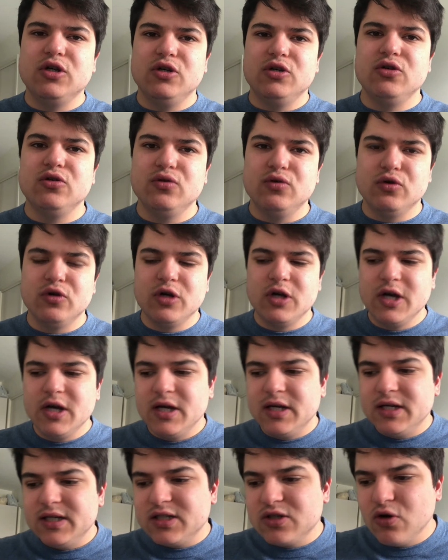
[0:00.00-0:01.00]
You.
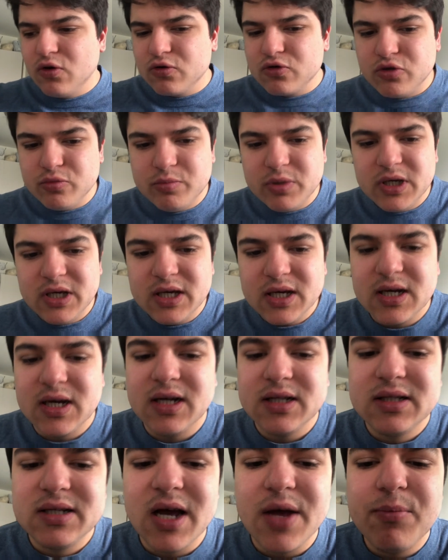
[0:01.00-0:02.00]
It's going to be a
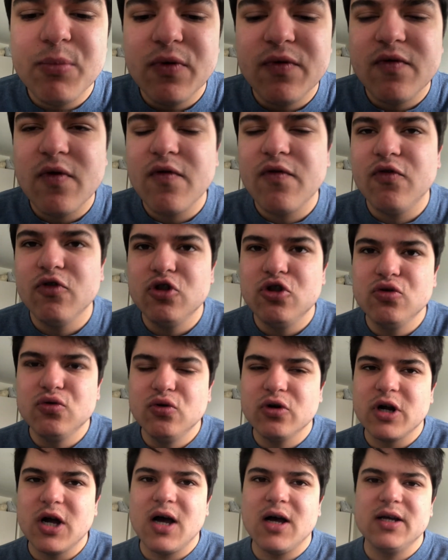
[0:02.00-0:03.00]
type of
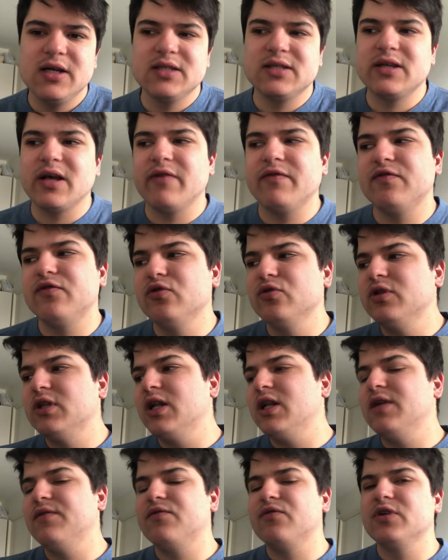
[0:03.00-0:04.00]
Foodora. It's a food
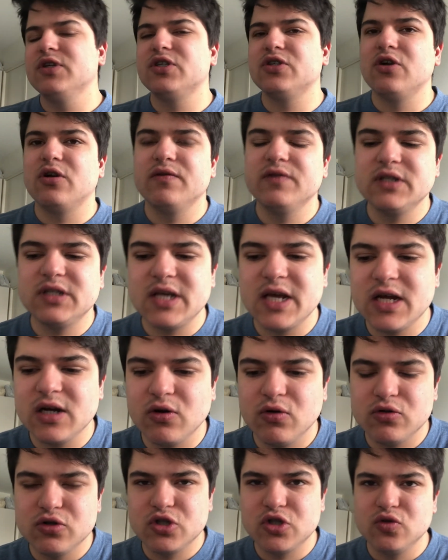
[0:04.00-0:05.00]
delivery service here
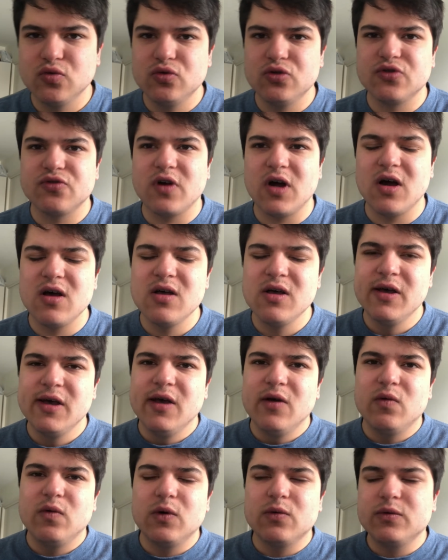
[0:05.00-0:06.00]
on Sutra
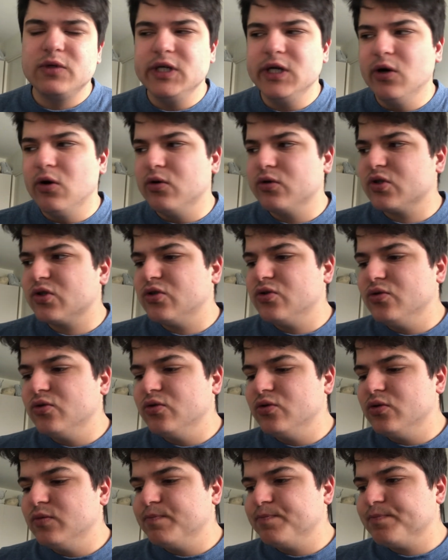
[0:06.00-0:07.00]
where we're going
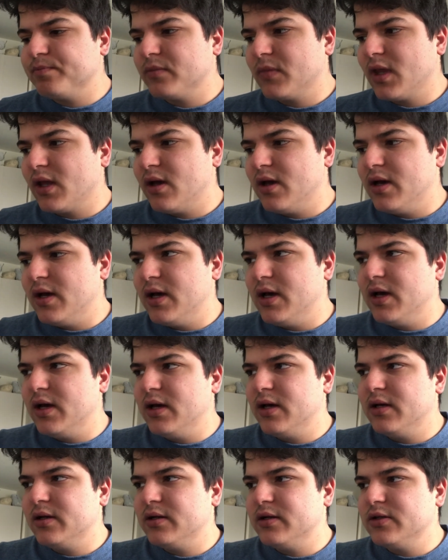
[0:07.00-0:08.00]
to
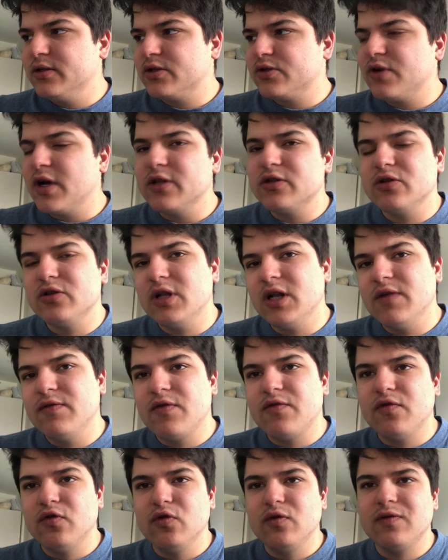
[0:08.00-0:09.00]
uh, try to deliver
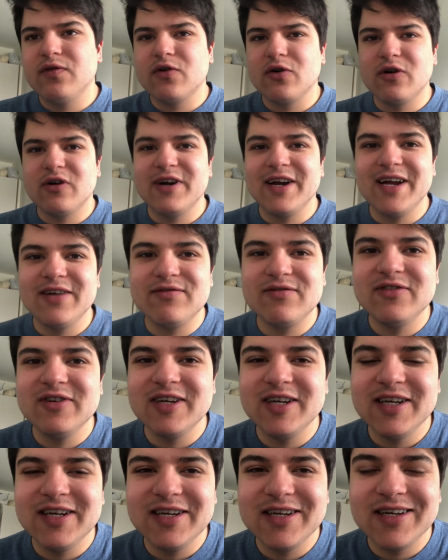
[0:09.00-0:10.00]
food for
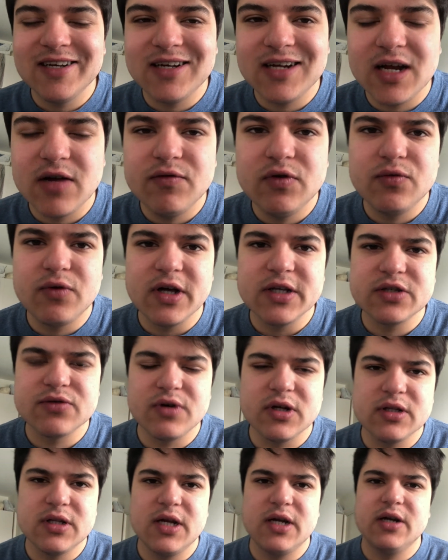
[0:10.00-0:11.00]
every every
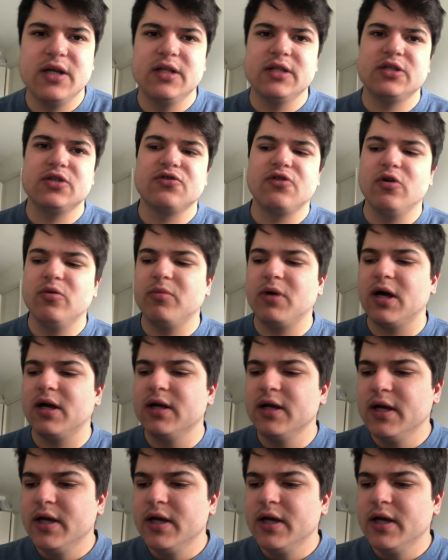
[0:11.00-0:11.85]
restaurant here in Straume.